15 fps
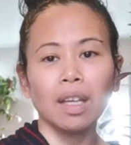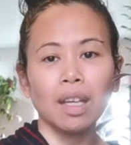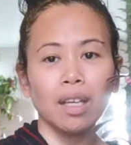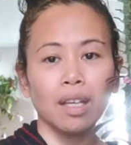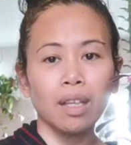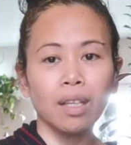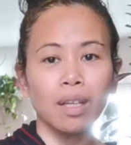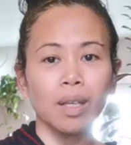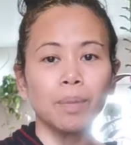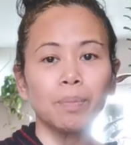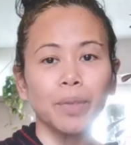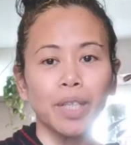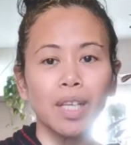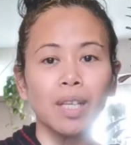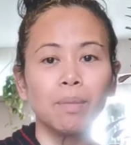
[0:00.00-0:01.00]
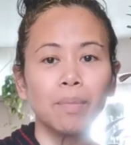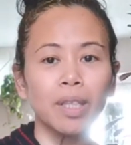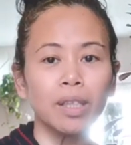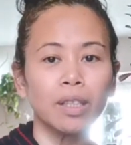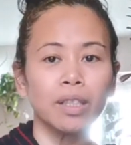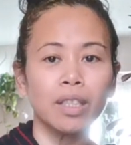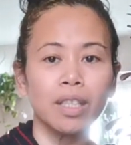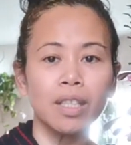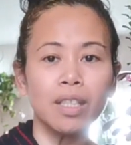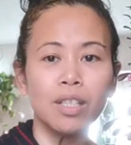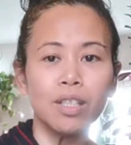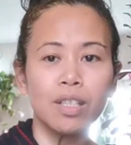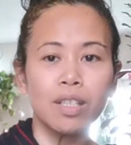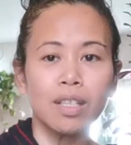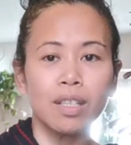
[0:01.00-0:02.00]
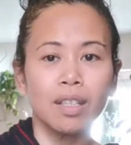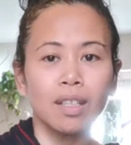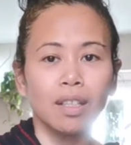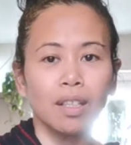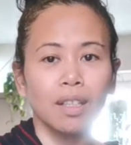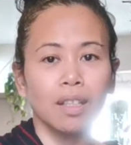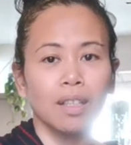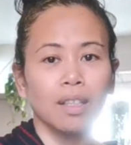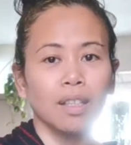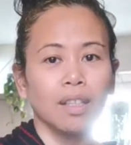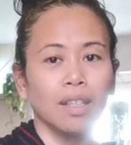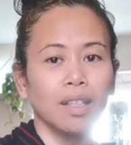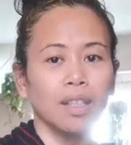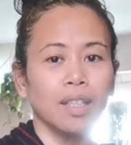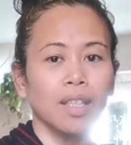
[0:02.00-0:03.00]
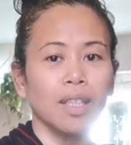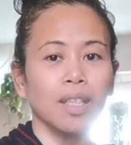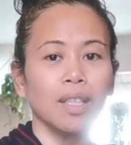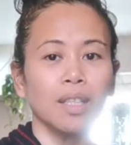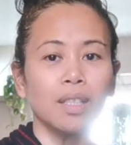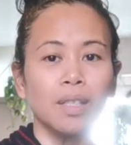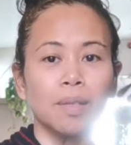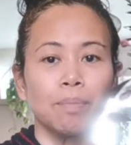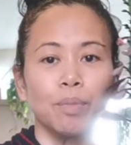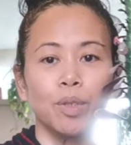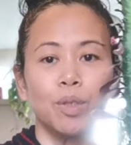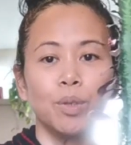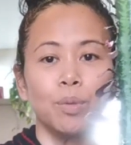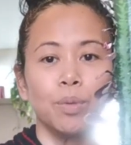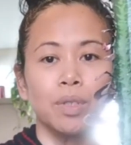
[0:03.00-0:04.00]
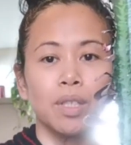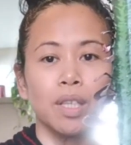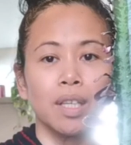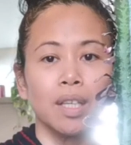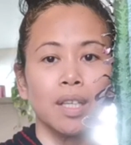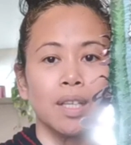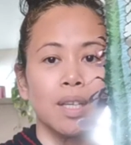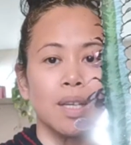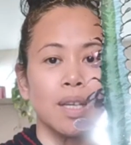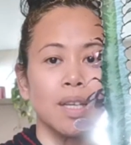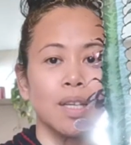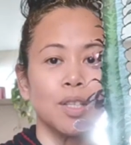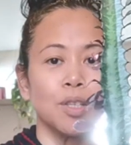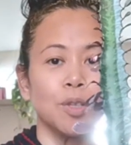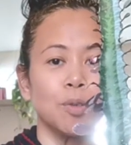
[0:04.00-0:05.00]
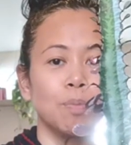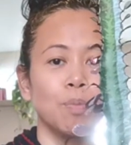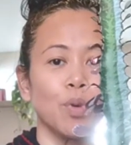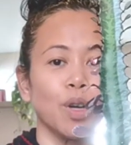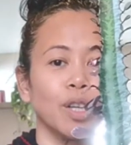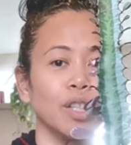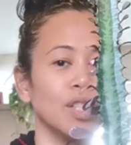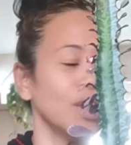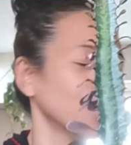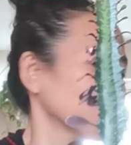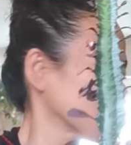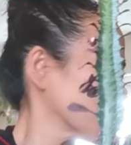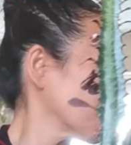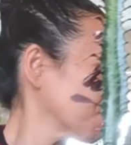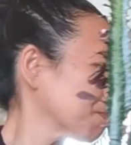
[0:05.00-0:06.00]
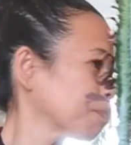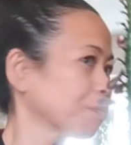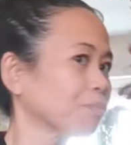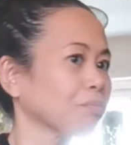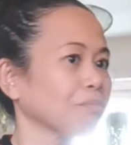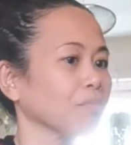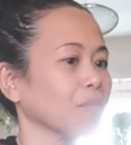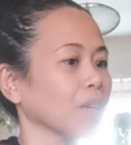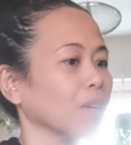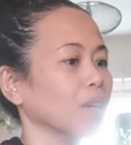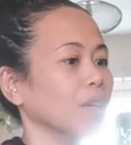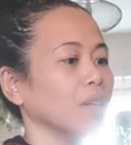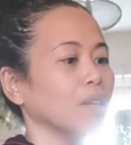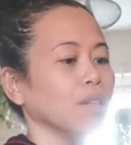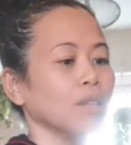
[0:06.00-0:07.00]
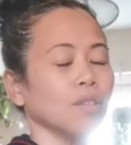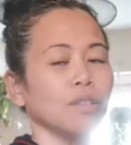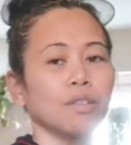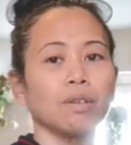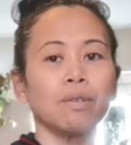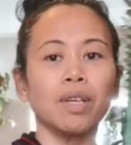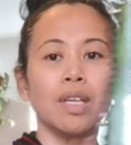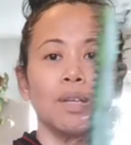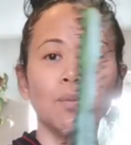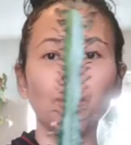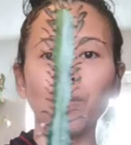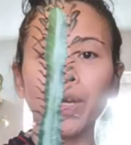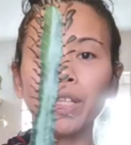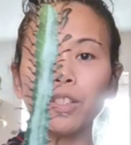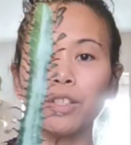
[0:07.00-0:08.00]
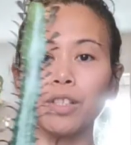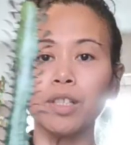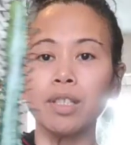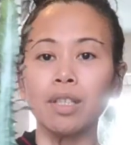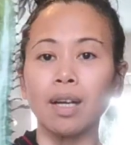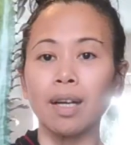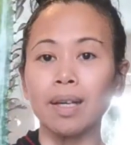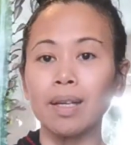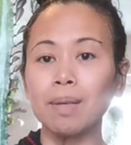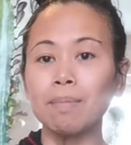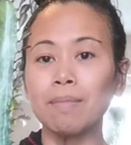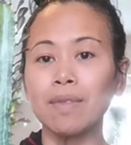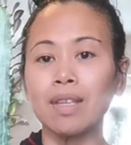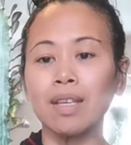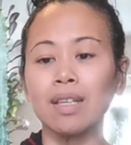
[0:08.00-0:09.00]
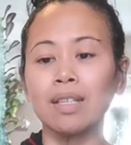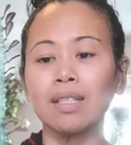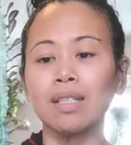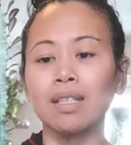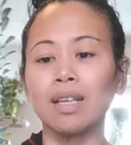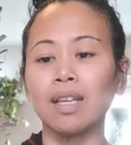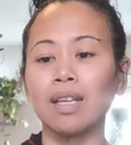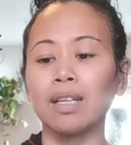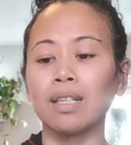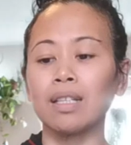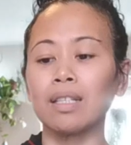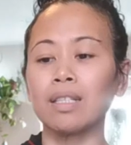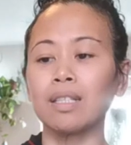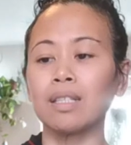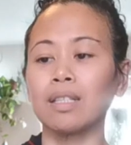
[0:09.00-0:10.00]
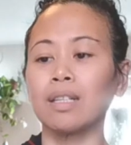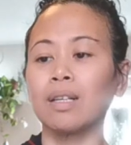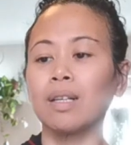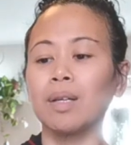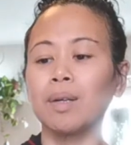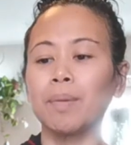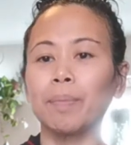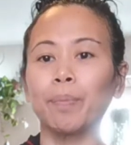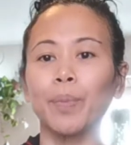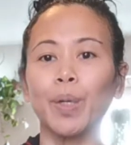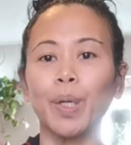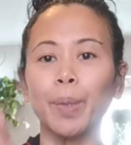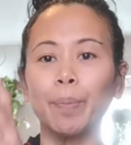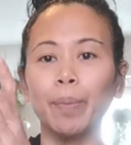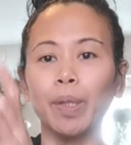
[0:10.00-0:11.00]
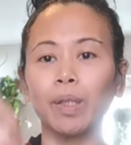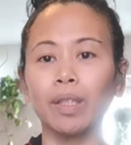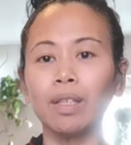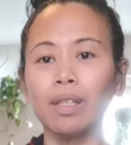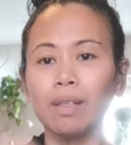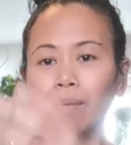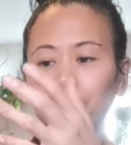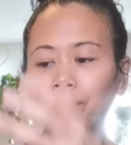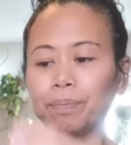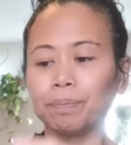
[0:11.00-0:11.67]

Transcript: and I put it in my luggage, and it's producing a new branch. So in winter time, this is purple,